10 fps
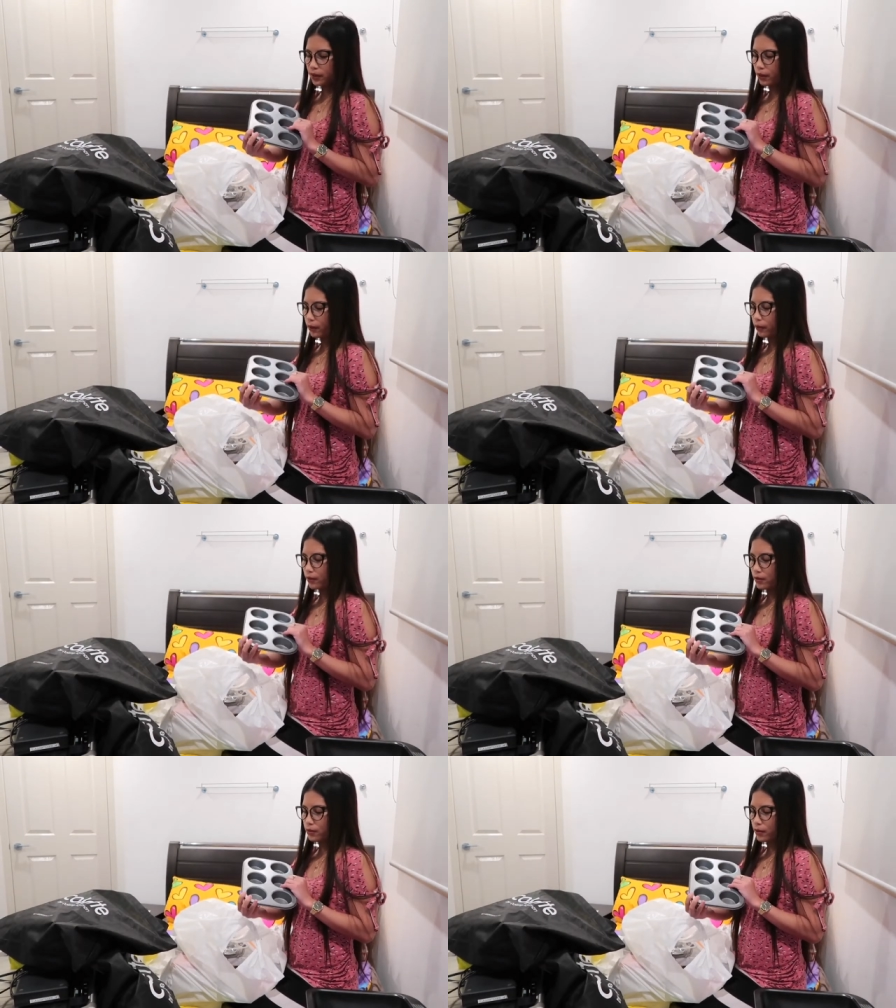do you call
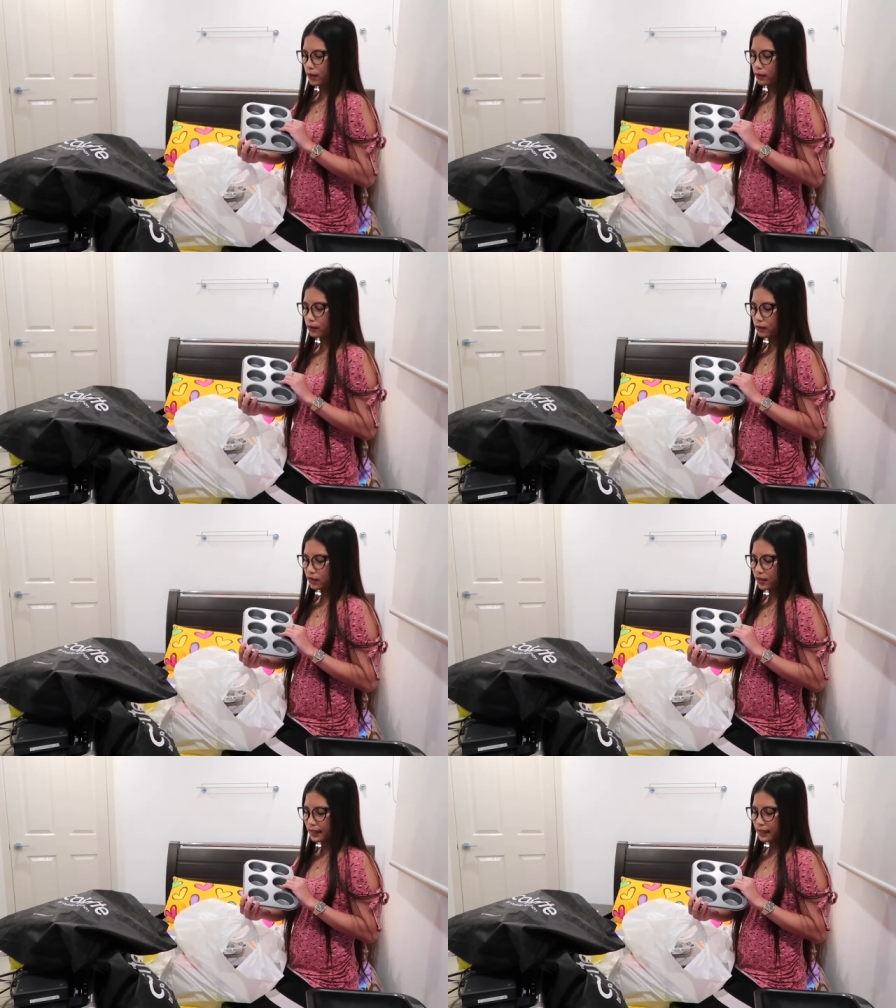this one?
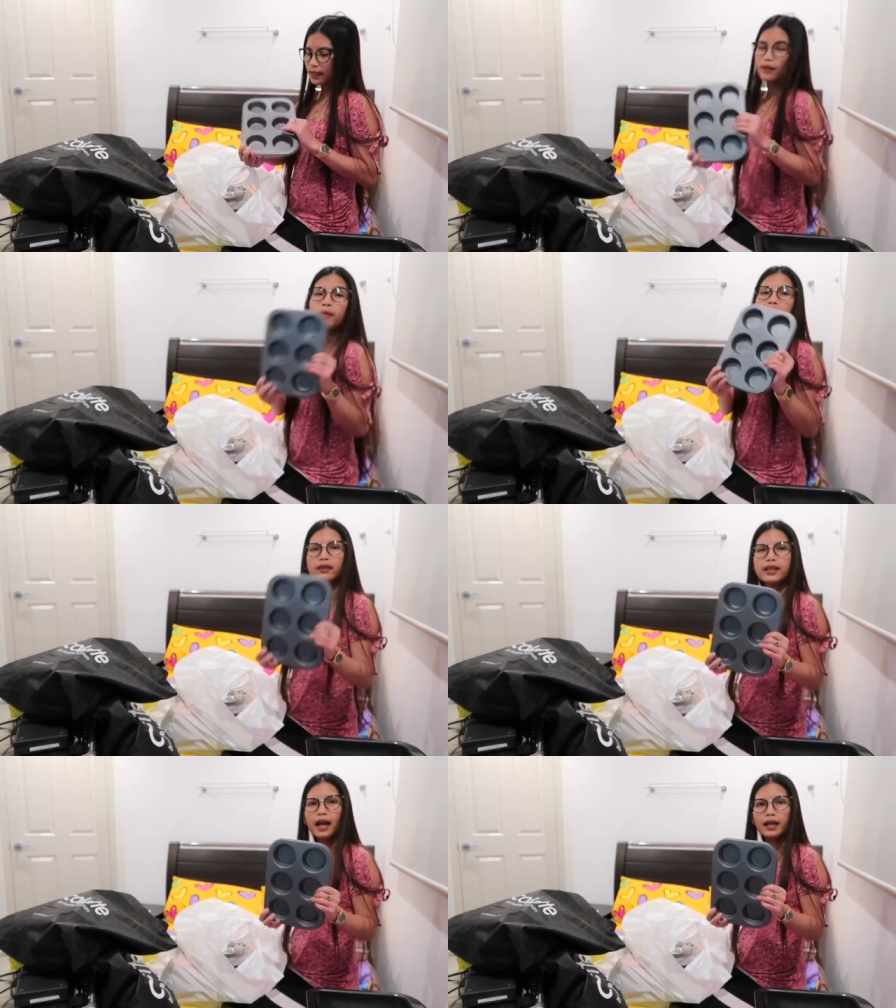Pero
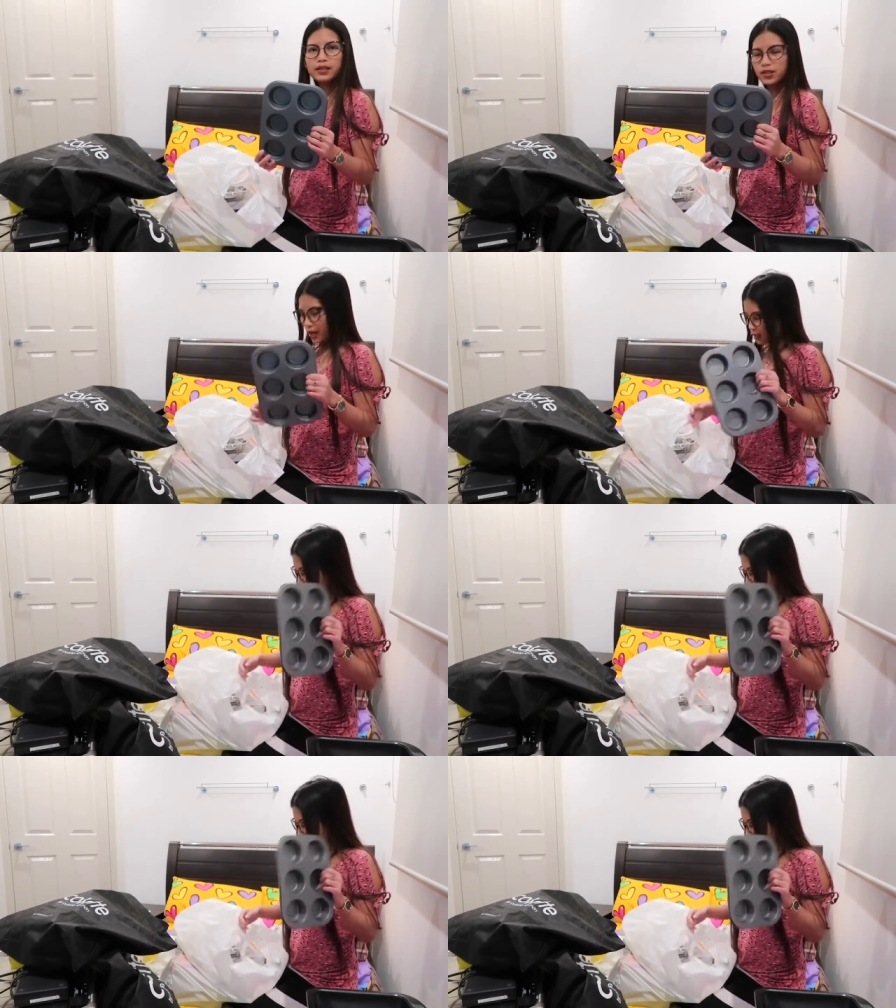yan siya.